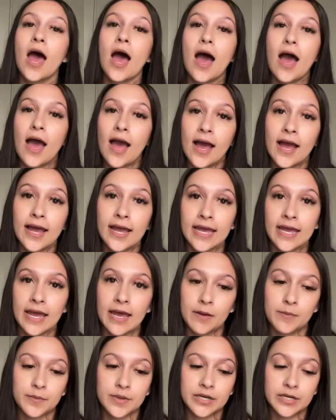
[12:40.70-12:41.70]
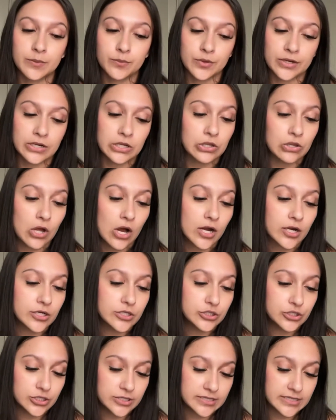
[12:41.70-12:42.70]
I am gonna bring a lock
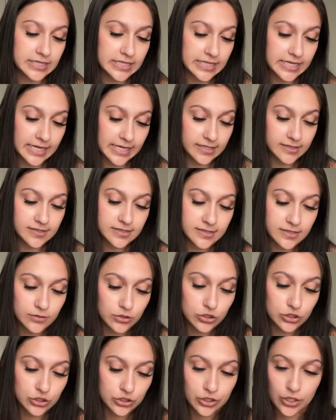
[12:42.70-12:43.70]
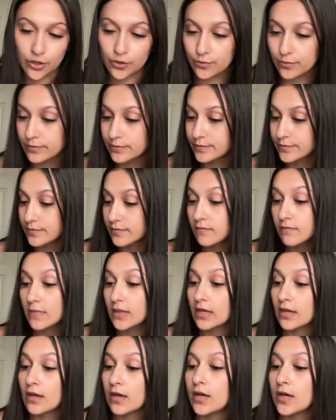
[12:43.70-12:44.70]
just in case. So,
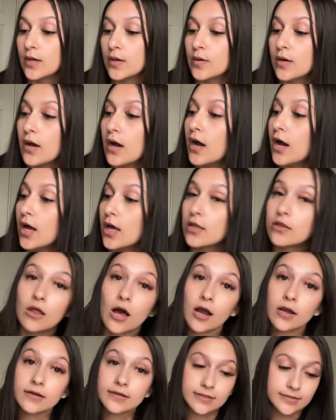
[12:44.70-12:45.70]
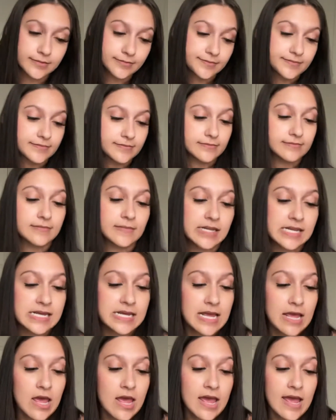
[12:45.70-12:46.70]
a lock.
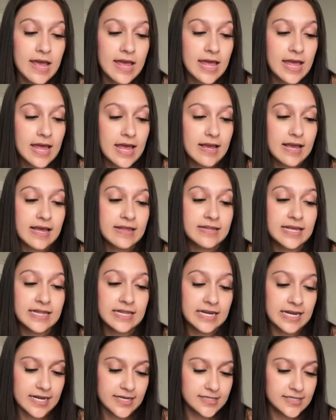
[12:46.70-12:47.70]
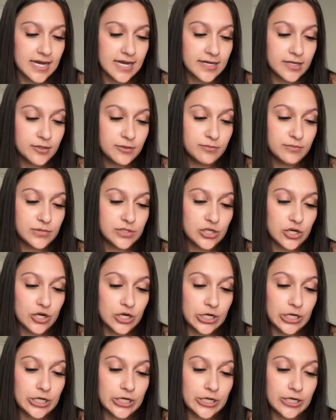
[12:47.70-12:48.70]
And then the next items
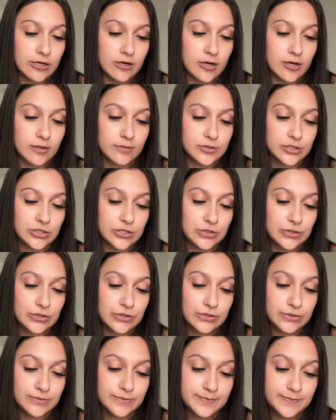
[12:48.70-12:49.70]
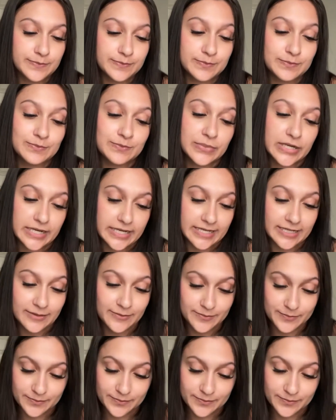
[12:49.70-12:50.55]
are optional, but